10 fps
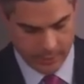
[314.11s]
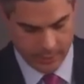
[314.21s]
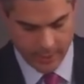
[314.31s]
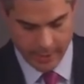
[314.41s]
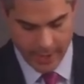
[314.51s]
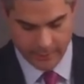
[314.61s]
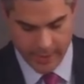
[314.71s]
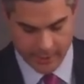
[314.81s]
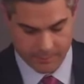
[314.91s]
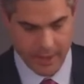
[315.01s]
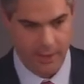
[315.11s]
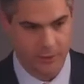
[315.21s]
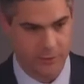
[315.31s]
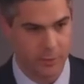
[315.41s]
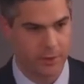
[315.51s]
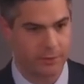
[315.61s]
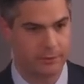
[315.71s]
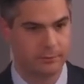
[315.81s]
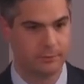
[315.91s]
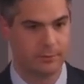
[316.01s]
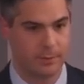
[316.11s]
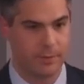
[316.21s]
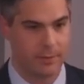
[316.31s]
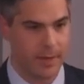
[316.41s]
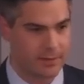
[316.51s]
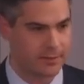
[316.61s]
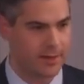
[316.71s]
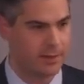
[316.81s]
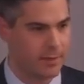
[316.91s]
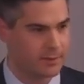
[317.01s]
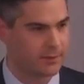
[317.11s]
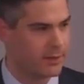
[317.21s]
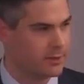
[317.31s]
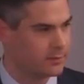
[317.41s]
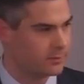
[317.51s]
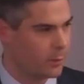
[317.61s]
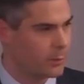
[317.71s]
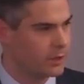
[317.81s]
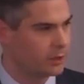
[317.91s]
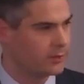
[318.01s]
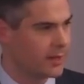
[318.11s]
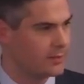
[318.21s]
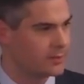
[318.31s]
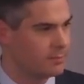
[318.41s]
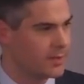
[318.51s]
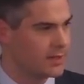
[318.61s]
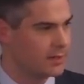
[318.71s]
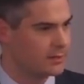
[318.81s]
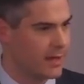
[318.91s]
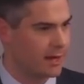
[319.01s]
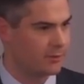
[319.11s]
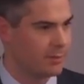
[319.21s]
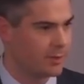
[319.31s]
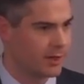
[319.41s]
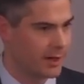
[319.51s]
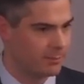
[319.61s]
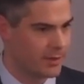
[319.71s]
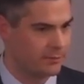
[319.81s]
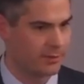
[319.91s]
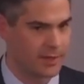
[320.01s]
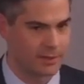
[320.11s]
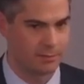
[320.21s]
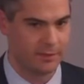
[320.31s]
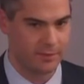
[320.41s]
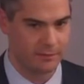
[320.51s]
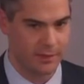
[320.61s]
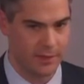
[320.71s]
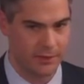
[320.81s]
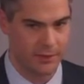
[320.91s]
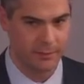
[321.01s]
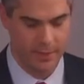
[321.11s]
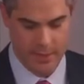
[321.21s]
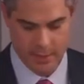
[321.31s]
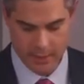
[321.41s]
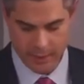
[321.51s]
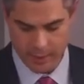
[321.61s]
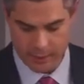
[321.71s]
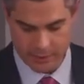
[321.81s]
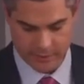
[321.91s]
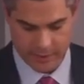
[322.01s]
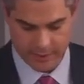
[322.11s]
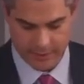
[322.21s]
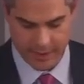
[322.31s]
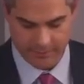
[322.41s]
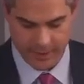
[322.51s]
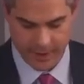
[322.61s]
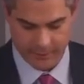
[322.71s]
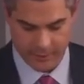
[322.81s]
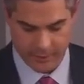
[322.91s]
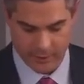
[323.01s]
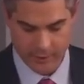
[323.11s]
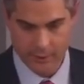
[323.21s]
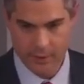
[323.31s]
And how that compares with the baseline is what we looked at is the median tax rate per company for the S&P 1500. And you can see on slide 5 here,